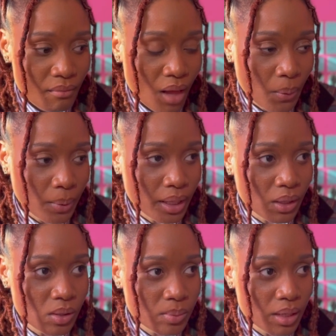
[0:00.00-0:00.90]
What
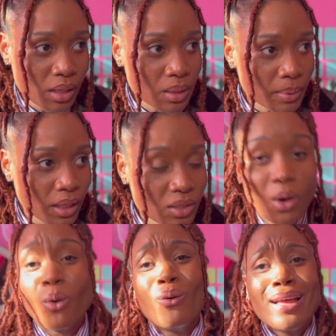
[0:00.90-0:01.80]
else?
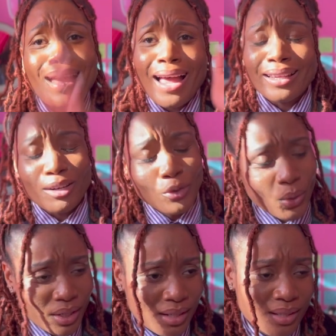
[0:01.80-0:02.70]
Oh, and then of
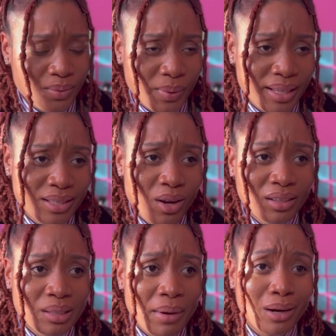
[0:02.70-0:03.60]
course we talked
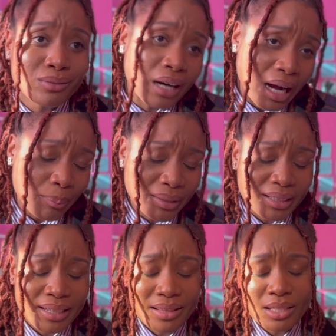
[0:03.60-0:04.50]
about
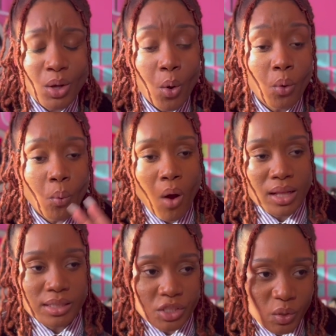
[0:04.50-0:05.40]
Robin and this whole Juan
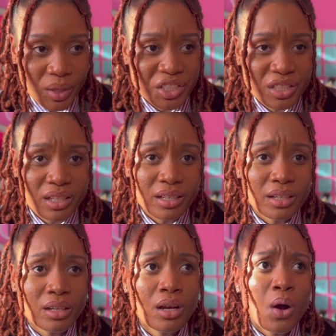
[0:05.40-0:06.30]

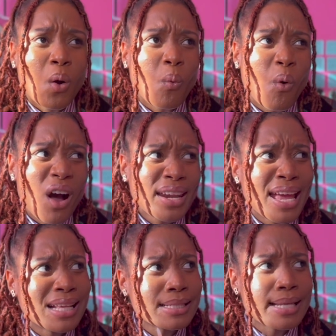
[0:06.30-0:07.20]
situation. Juan
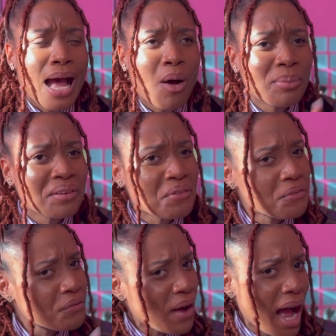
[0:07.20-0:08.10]
has now been
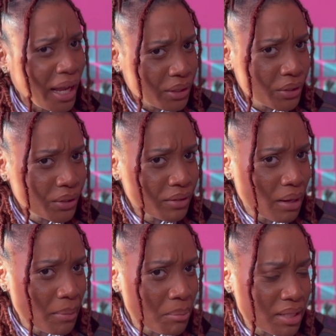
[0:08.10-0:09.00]
fired, if I'm
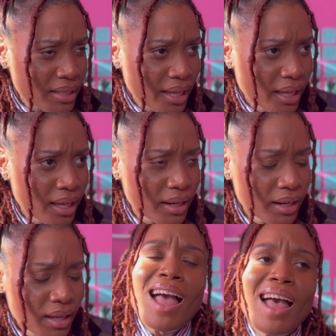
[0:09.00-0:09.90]
not
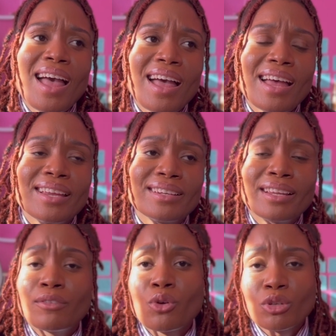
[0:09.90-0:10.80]
mistaken. And then
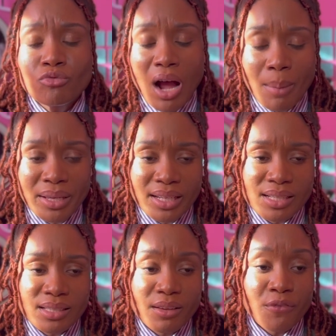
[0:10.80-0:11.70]
of course Robin is
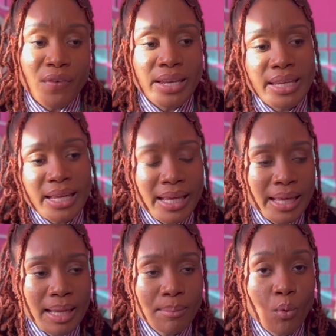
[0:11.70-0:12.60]
defending
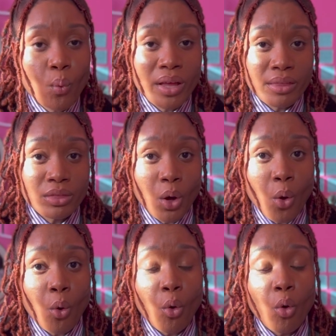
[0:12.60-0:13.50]
him with the
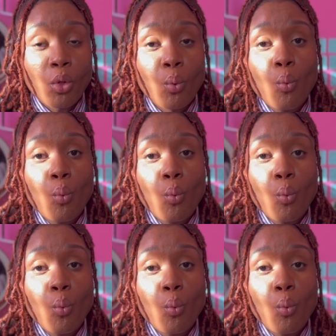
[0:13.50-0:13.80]
whole